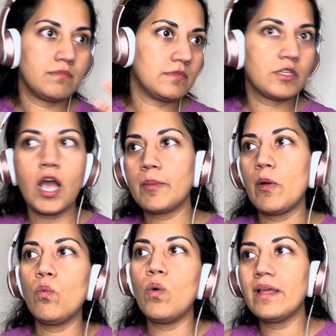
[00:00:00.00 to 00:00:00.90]
talk
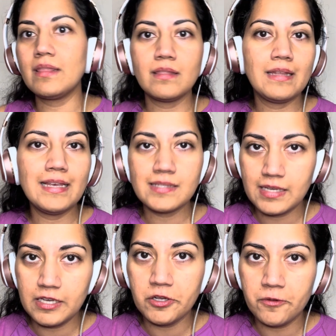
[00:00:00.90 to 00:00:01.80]
about what is a
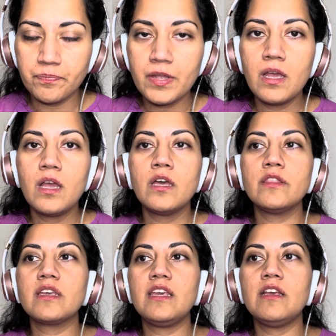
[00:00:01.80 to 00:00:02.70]
Kegel.
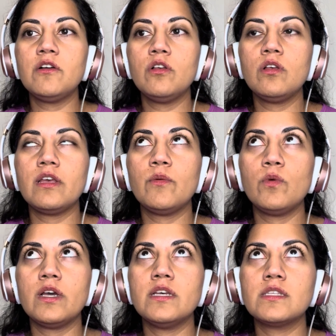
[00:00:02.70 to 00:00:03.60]
The Kegel
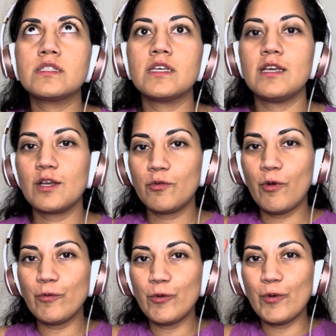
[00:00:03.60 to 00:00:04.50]
was
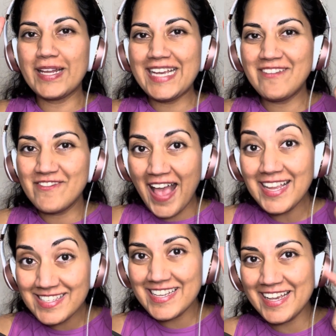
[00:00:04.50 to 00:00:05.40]
quote unquote
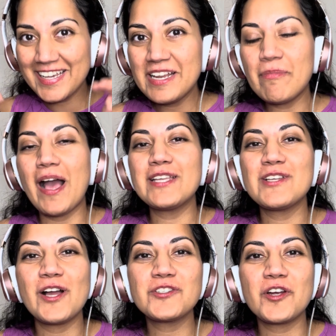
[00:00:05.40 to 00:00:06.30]
invented by
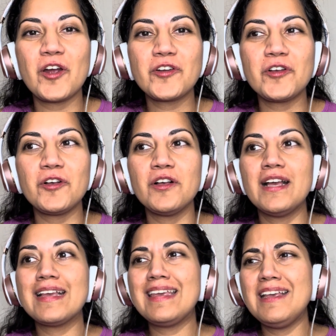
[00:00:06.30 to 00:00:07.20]
Dr. Arnold
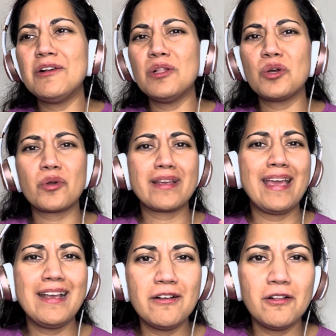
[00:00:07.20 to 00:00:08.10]
Kegel or
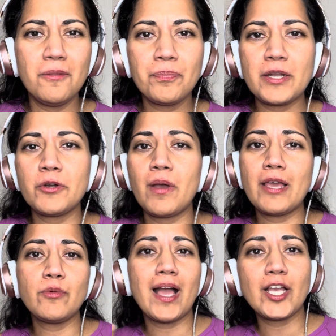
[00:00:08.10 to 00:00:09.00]
Kegel. I don't know how
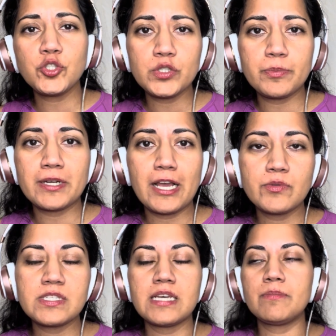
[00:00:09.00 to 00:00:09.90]
you actually
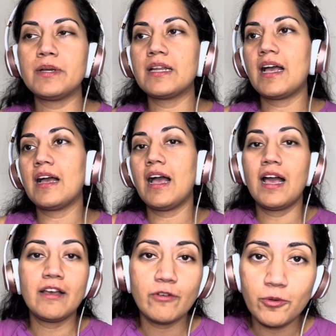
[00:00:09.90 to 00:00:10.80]
pronounce it, but
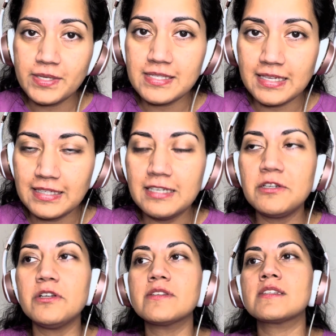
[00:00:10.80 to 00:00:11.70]
I've always said
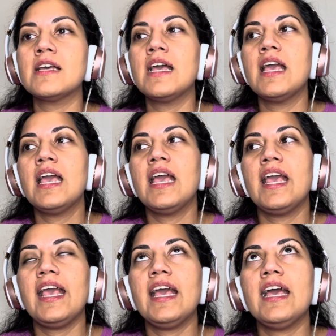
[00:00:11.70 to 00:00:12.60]
Kegels.
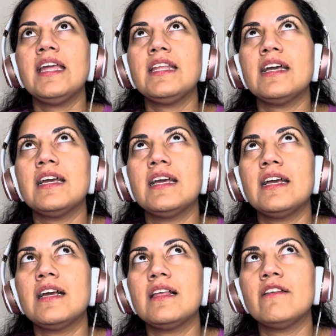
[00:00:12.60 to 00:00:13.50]
And
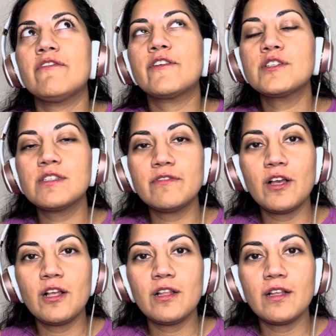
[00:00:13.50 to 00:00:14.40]
first of
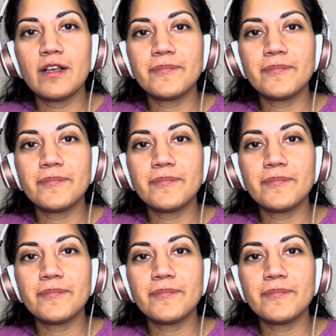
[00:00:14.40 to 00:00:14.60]
all,